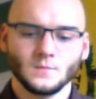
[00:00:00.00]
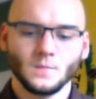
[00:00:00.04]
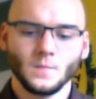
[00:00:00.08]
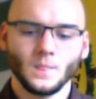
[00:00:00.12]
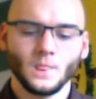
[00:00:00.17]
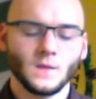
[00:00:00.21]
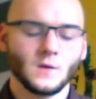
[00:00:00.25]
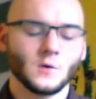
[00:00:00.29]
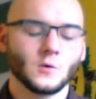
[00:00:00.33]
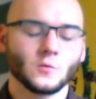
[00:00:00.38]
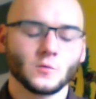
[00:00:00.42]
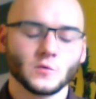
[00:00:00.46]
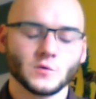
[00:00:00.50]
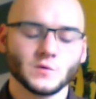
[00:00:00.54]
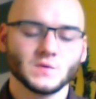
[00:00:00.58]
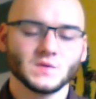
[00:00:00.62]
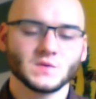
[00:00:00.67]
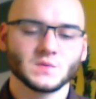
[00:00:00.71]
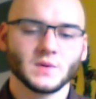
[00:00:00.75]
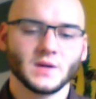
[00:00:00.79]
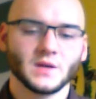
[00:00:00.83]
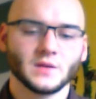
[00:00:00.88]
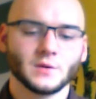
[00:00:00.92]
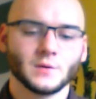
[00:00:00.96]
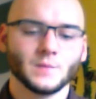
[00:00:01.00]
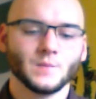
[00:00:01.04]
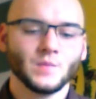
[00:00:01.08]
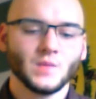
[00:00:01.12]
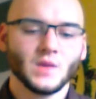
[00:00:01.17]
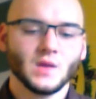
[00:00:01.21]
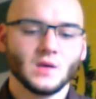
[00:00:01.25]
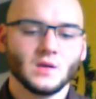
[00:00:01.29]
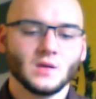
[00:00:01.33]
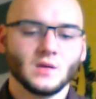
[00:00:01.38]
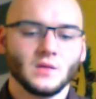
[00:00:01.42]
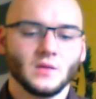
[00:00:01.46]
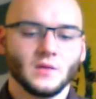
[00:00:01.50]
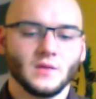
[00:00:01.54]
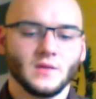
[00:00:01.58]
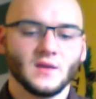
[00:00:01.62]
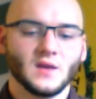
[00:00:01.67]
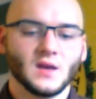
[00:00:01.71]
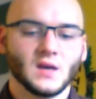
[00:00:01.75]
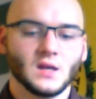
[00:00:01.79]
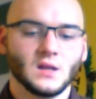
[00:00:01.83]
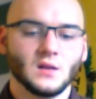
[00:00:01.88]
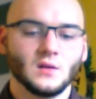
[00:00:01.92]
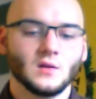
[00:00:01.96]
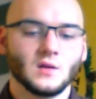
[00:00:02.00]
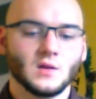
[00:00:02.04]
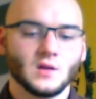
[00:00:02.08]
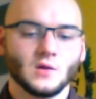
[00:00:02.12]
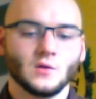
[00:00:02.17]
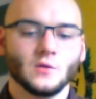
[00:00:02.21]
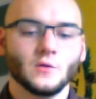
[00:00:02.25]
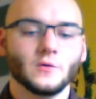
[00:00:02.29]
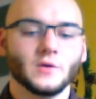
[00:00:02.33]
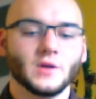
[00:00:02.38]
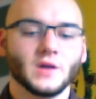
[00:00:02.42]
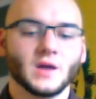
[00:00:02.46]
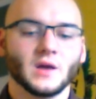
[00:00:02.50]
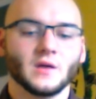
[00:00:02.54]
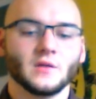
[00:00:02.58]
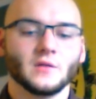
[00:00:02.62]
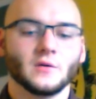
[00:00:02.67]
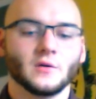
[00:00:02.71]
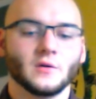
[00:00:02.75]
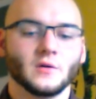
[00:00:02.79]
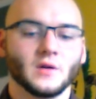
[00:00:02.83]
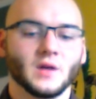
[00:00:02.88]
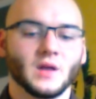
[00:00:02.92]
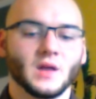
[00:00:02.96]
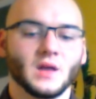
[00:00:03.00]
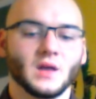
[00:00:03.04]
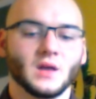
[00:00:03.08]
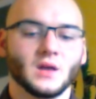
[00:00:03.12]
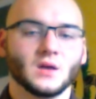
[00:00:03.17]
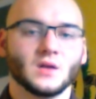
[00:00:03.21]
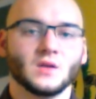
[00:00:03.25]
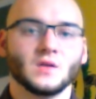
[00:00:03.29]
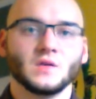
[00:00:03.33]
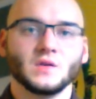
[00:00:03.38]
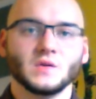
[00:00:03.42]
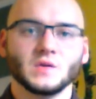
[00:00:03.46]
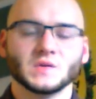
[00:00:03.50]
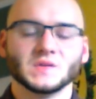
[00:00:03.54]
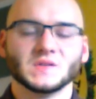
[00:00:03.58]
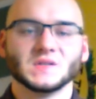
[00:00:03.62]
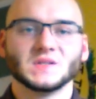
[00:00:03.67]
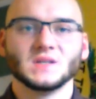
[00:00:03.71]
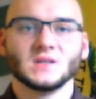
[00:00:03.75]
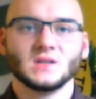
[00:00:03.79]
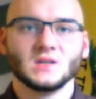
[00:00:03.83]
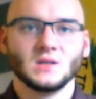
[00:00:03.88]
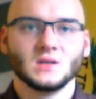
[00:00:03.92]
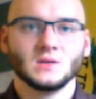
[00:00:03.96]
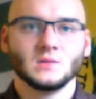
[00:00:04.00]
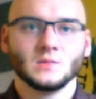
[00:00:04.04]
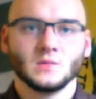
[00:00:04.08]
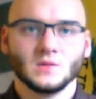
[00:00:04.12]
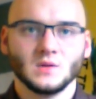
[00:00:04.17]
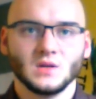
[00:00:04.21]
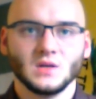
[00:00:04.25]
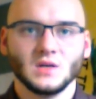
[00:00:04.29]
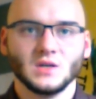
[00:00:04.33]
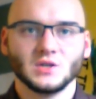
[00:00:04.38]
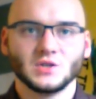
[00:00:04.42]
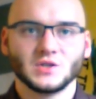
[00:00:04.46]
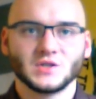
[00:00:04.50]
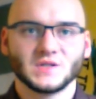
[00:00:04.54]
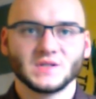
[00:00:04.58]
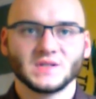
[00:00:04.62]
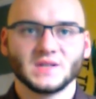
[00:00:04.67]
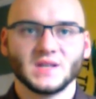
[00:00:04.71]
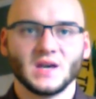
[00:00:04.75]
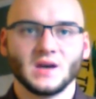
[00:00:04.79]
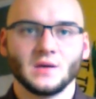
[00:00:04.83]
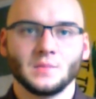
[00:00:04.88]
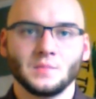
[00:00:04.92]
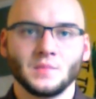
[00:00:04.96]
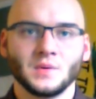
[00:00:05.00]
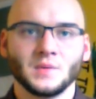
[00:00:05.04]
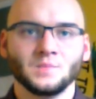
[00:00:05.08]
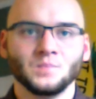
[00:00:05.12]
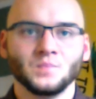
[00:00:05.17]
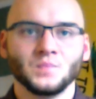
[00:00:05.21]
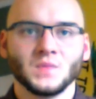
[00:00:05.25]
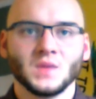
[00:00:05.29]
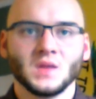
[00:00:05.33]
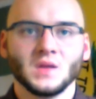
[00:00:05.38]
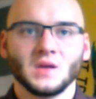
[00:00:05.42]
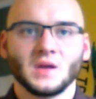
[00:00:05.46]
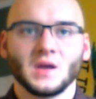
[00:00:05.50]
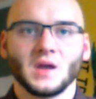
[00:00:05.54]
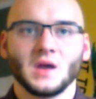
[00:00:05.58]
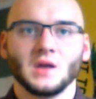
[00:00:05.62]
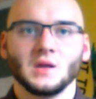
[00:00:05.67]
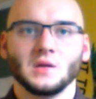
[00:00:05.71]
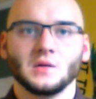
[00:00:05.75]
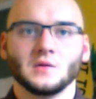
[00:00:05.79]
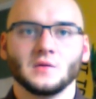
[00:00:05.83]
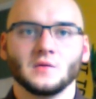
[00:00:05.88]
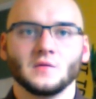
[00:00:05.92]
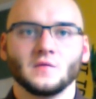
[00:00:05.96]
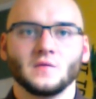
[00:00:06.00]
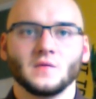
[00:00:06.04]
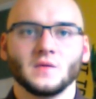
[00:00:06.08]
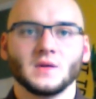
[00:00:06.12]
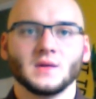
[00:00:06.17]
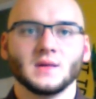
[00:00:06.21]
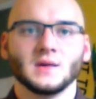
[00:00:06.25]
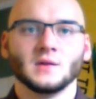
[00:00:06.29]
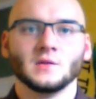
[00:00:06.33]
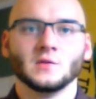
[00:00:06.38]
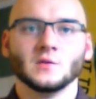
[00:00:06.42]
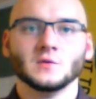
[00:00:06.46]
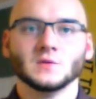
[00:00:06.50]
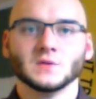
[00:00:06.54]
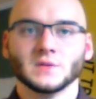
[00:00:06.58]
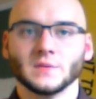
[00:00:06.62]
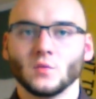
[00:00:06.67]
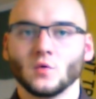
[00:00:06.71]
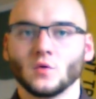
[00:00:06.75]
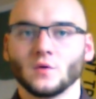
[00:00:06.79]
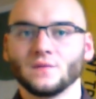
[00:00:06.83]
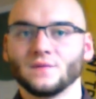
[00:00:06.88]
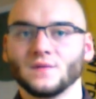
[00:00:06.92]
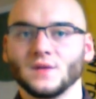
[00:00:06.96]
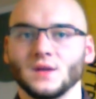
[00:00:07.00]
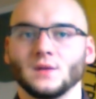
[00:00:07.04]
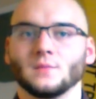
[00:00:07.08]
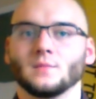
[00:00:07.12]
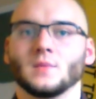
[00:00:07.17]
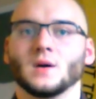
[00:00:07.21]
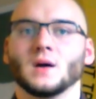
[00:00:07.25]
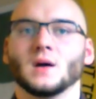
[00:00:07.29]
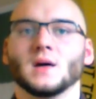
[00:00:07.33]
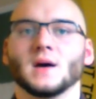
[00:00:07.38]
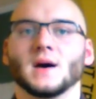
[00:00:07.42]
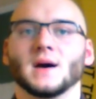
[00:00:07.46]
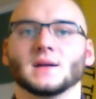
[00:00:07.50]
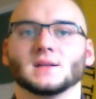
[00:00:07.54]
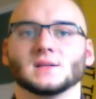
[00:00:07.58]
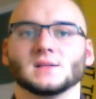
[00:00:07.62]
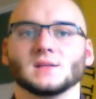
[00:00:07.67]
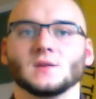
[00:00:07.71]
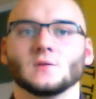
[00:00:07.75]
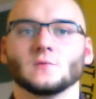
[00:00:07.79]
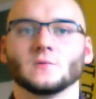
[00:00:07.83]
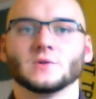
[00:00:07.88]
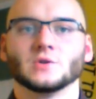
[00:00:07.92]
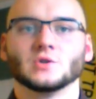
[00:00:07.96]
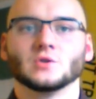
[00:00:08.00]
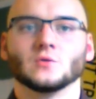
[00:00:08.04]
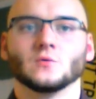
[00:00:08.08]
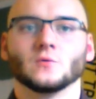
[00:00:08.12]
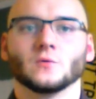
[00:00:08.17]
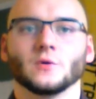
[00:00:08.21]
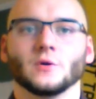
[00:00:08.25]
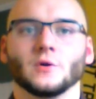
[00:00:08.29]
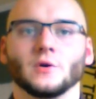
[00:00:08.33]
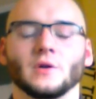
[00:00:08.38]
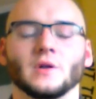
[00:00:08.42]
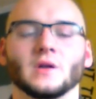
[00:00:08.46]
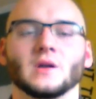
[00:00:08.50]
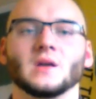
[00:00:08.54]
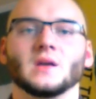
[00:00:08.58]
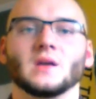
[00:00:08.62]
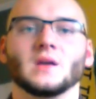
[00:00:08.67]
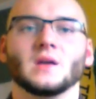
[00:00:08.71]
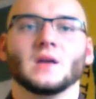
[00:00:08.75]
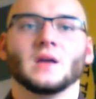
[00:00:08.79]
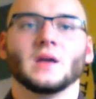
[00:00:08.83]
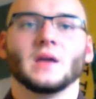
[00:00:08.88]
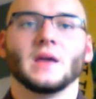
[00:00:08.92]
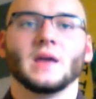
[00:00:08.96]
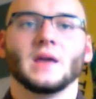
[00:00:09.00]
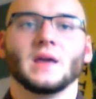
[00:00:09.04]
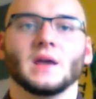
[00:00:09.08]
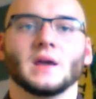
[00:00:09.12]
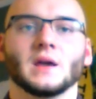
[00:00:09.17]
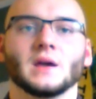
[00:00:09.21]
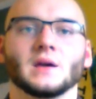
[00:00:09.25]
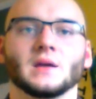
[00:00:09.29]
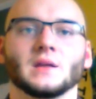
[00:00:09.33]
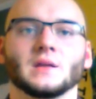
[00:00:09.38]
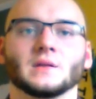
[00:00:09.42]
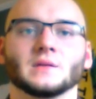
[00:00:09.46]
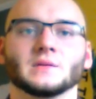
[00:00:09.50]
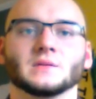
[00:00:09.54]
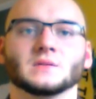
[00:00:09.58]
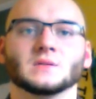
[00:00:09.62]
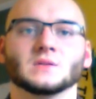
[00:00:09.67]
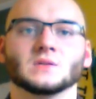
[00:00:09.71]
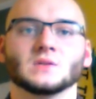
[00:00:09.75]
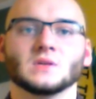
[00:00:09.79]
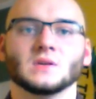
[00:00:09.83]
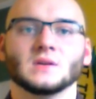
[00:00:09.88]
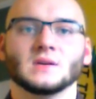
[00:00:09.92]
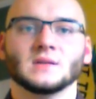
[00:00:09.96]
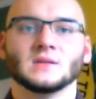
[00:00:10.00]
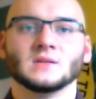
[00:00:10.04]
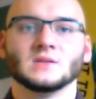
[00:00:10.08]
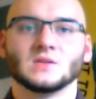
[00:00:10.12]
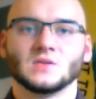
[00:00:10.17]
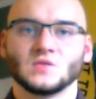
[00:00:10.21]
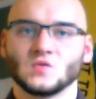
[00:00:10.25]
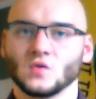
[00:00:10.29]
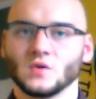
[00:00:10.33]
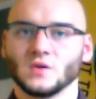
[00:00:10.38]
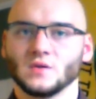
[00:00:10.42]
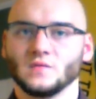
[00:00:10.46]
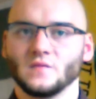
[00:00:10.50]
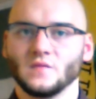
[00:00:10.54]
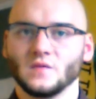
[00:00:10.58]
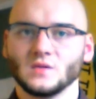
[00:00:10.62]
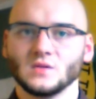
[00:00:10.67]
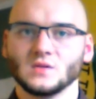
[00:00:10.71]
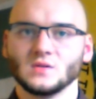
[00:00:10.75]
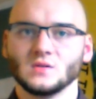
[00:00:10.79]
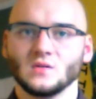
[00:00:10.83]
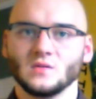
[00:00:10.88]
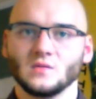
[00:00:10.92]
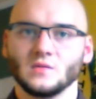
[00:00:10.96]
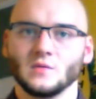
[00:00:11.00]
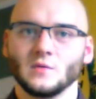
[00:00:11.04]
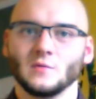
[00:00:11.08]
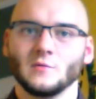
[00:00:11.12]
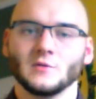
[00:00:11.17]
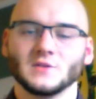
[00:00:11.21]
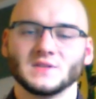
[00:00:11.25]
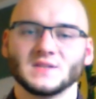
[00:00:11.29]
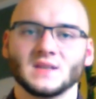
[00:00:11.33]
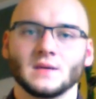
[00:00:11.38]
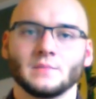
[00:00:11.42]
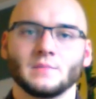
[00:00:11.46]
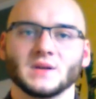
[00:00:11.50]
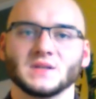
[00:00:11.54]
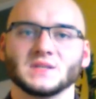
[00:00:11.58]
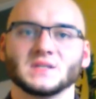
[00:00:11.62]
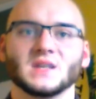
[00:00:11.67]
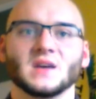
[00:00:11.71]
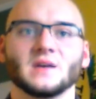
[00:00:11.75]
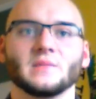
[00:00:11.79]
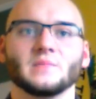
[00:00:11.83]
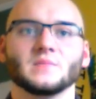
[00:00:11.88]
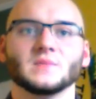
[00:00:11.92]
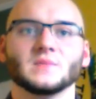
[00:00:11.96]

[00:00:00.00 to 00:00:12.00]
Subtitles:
or roots rather, that can glue together, and you can see each step it glues a morpheme onto the original word, and it sort of step by step